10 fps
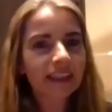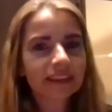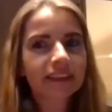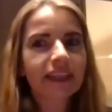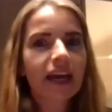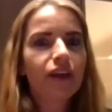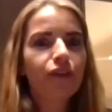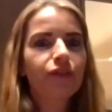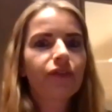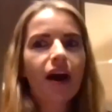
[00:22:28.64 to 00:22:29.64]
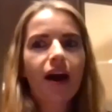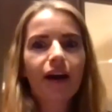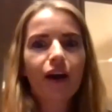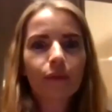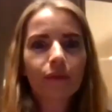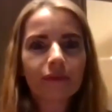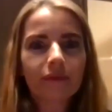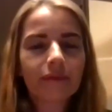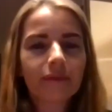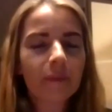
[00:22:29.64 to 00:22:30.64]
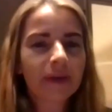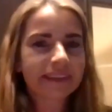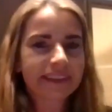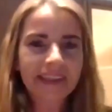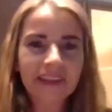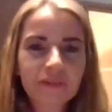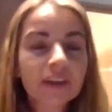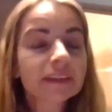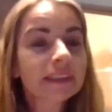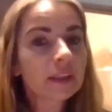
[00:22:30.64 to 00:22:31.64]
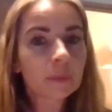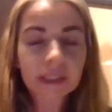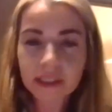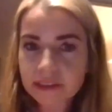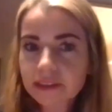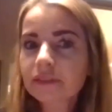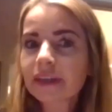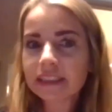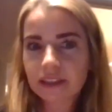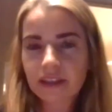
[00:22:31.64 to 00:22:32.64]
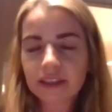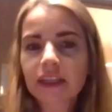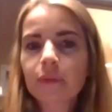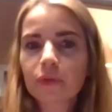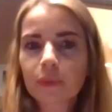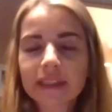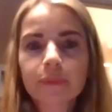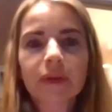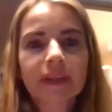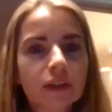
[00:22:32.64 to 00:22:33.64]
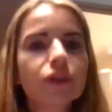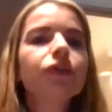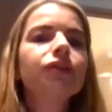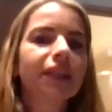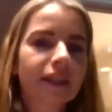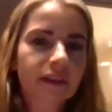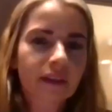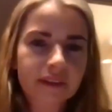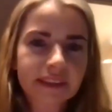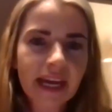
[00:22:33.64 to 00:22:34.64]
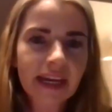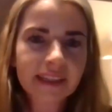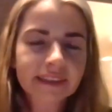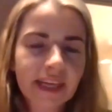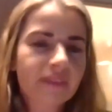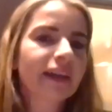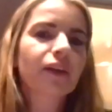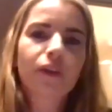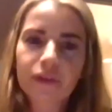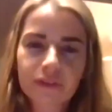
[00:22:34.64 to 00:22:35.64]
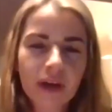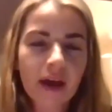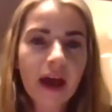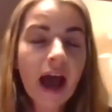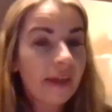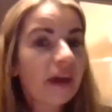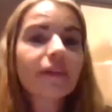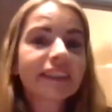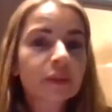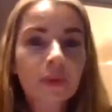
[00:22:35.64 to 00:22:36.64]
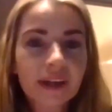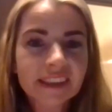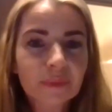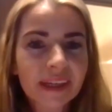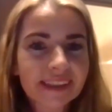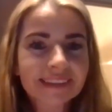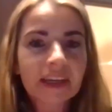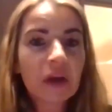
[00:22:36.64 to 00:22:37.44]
safe, maybe feels a little bit under the radar type of way, but they're using those days. And I've had a lot of, and that really surprised me, because